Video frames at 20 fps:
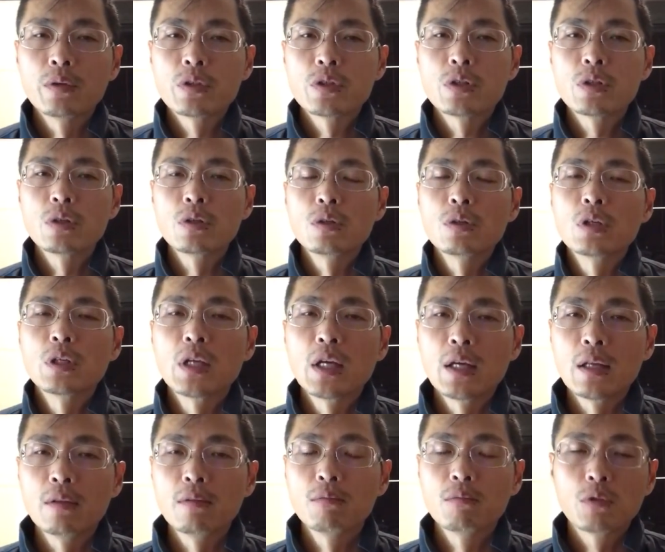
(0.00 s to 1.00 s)
to
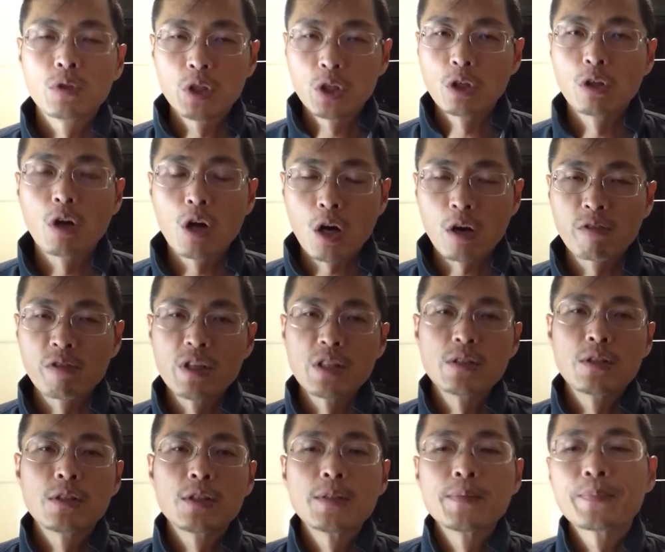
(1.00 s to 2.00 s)
get good
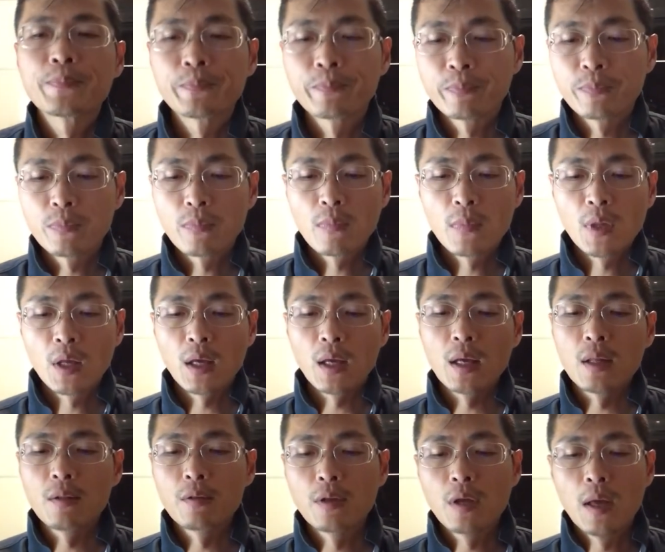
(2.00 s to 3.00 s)
harvests.
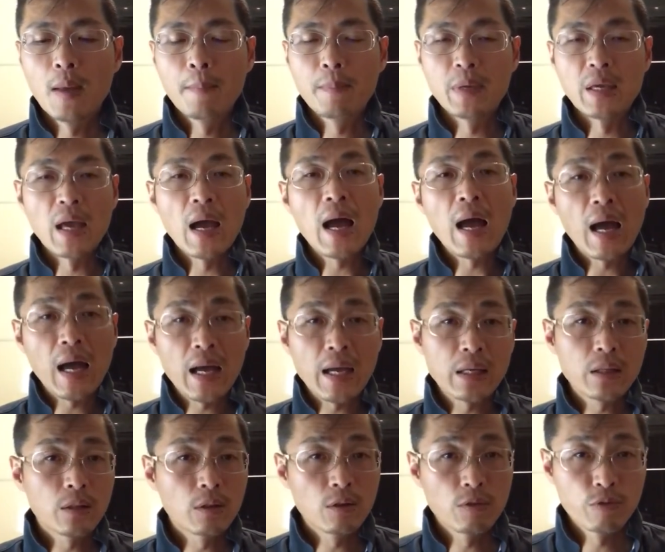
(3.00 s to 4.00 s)
And
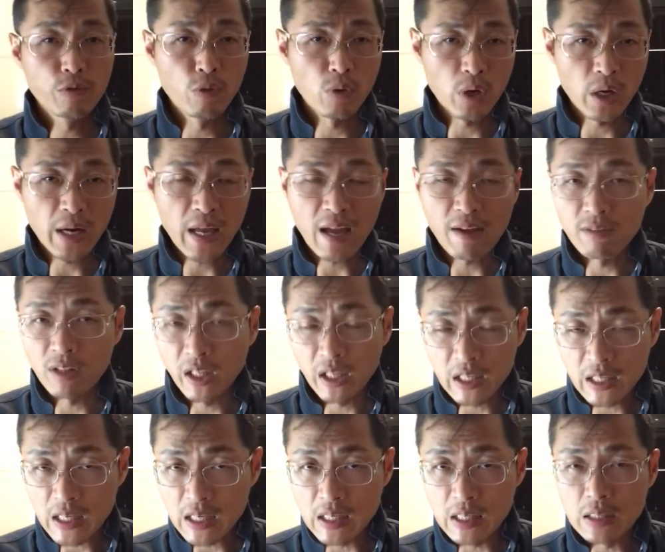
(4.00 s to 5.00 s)
behind four
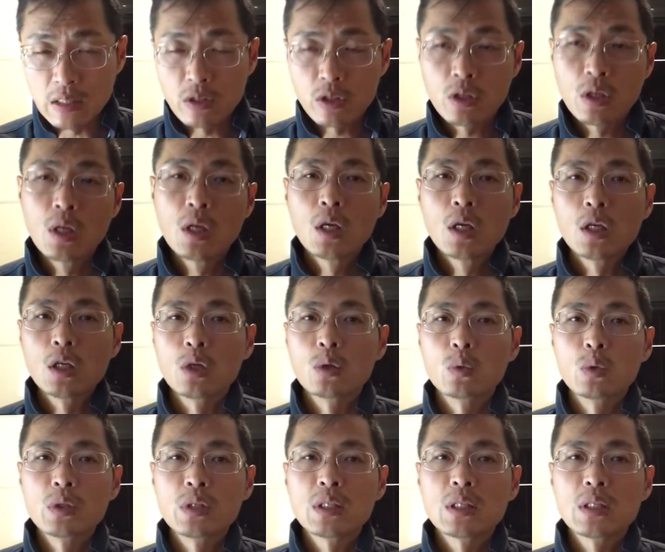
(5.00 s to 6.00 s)
heavenly kings, you will